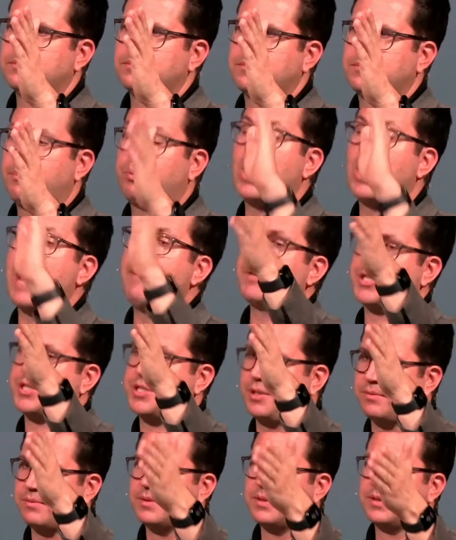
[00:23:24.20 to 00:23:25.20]
Promise
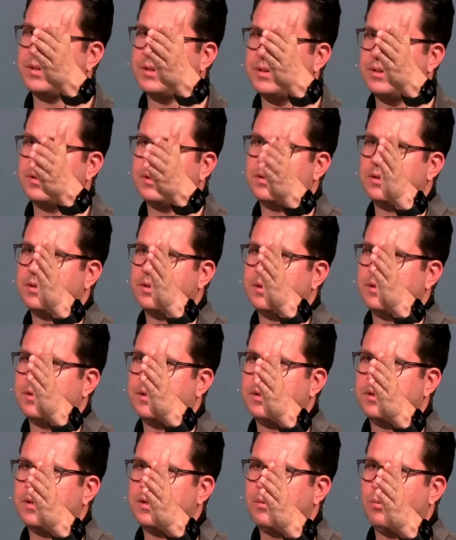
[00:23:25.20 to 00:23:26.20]
you.
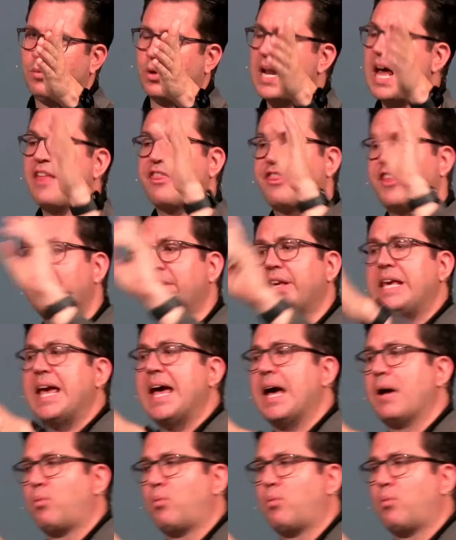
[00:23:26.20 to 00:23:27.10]
We're not there yet.